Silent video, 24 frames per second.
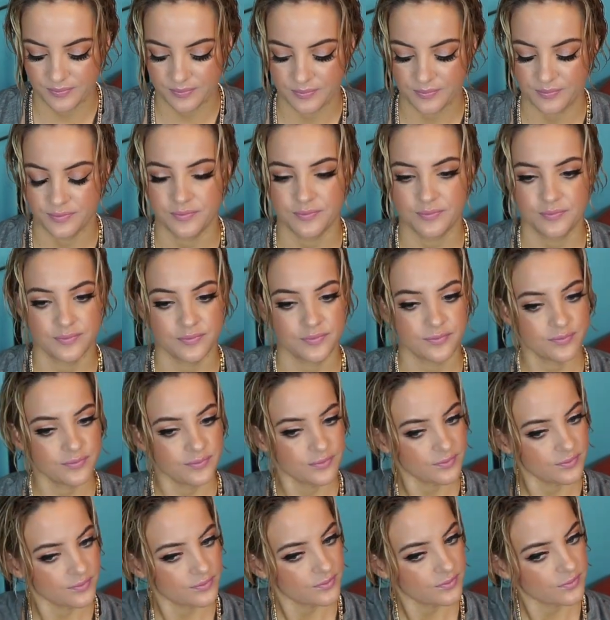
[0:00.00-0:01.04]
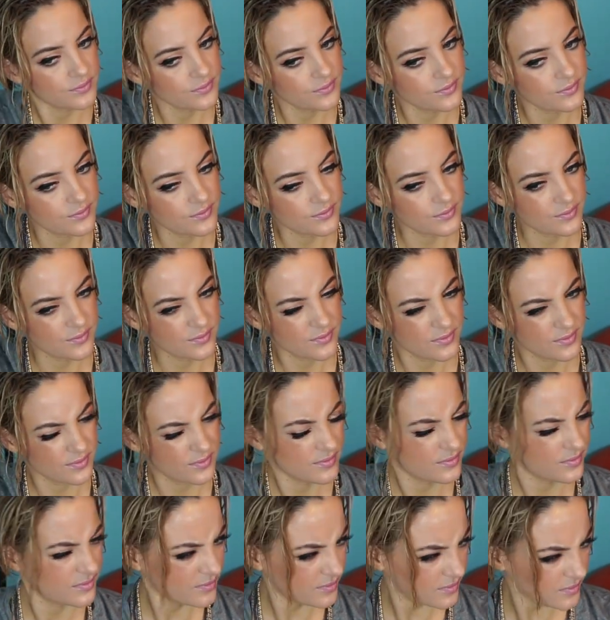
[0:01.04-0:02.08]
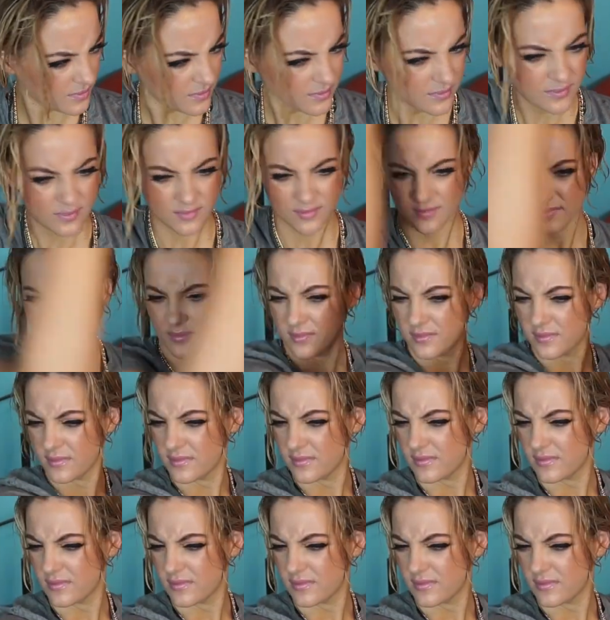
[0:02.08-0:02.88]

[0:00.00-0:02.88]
[no speech]